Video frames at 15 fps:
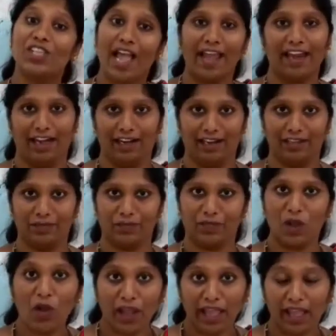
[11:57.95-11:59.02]
child.
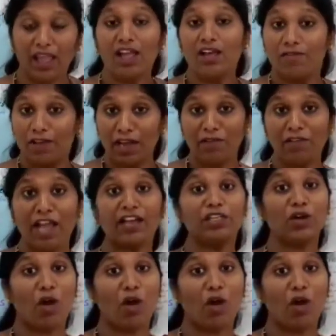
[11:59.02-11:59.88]
Okay, when we are